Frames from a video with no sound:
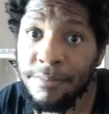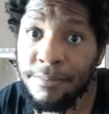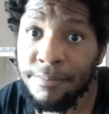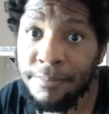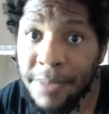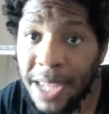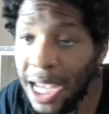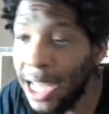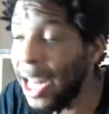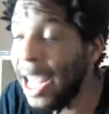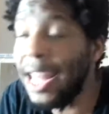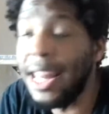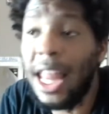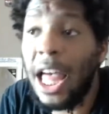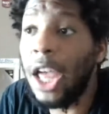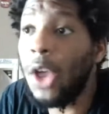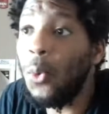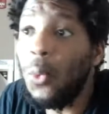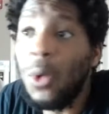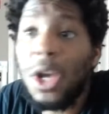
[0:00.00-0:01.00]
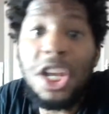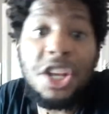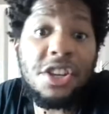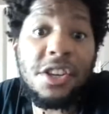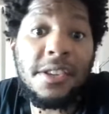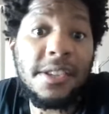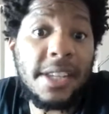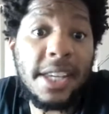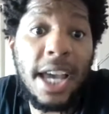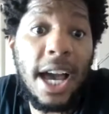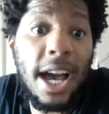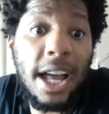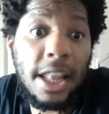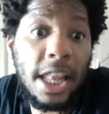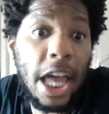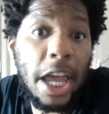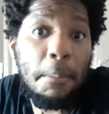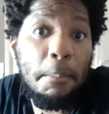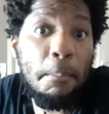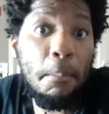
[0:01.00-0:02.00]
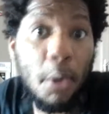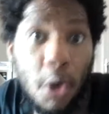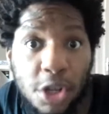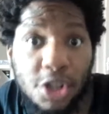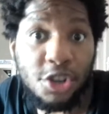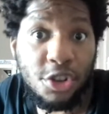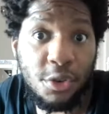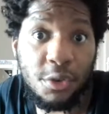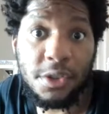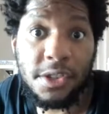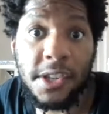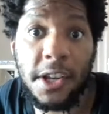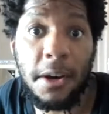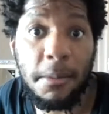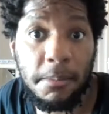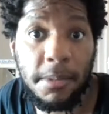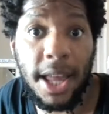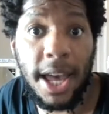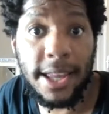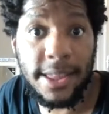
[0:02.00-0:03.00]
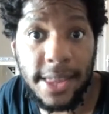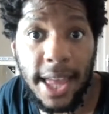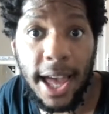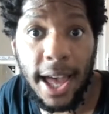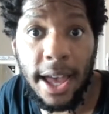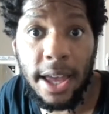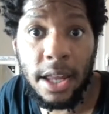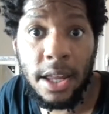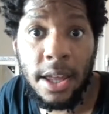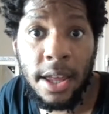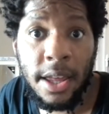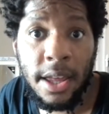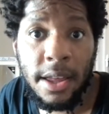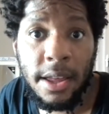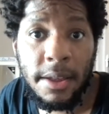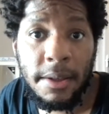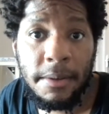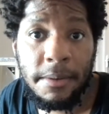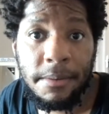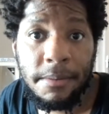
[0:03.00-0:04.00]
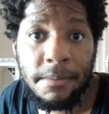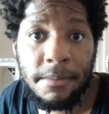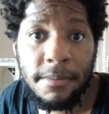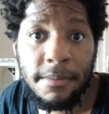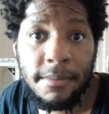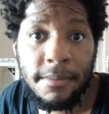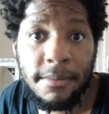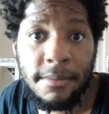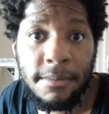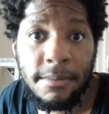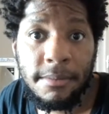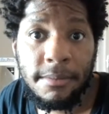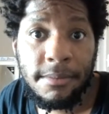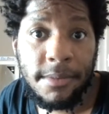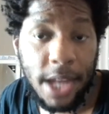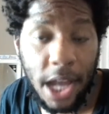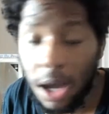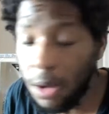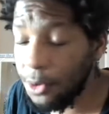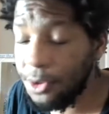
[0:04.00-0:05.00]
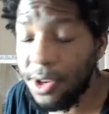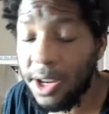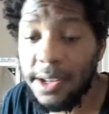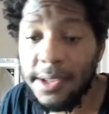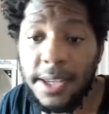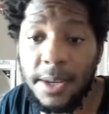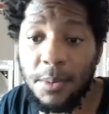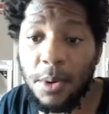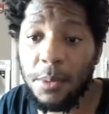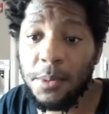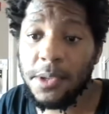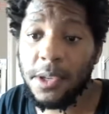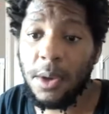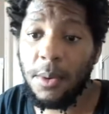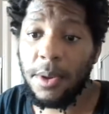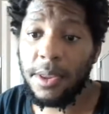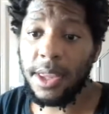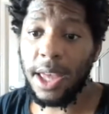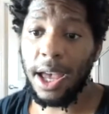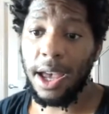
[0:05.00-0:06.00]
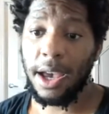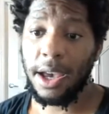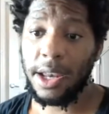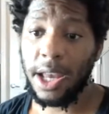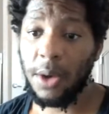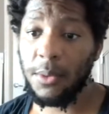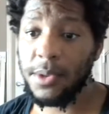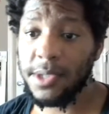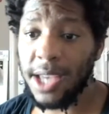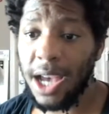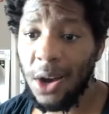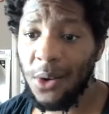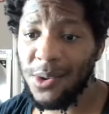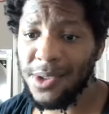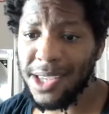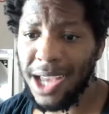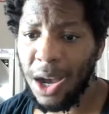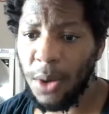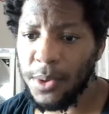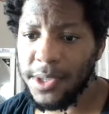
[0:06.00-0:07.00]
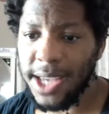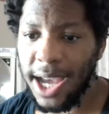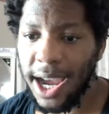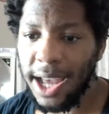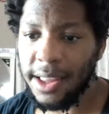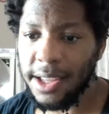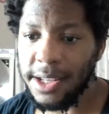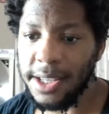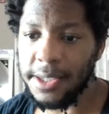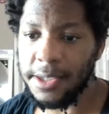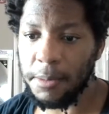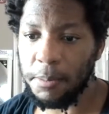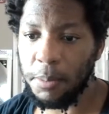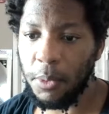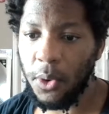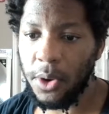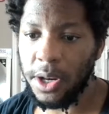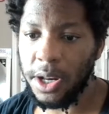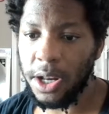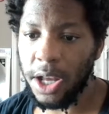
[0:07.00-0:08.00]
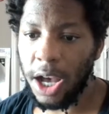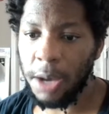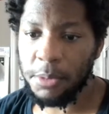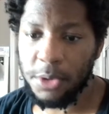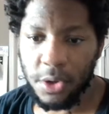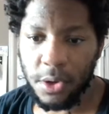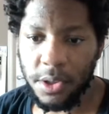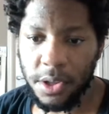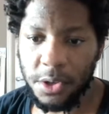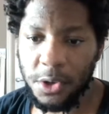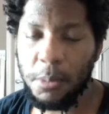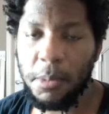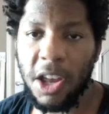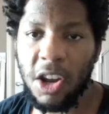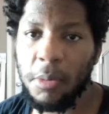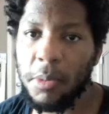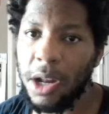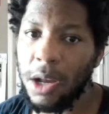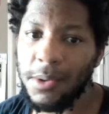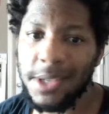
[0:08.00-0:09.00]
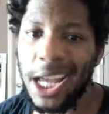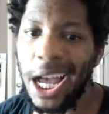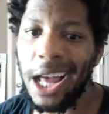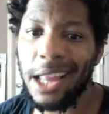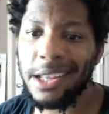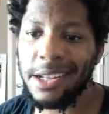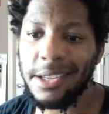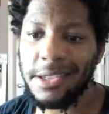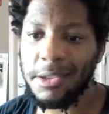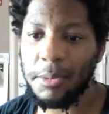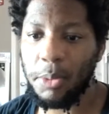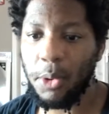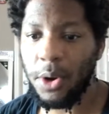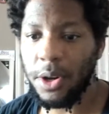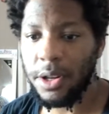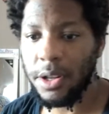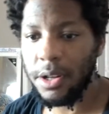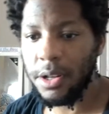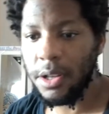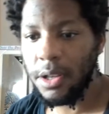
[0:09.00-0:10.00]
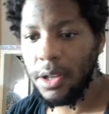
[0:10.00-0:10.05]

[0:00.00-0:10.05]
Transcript: It ain't like we just got like mushed or something like that. I was trying to see what was good with that. I was highly disappointed. I'm sure they'll do better, but I was highly disappointed.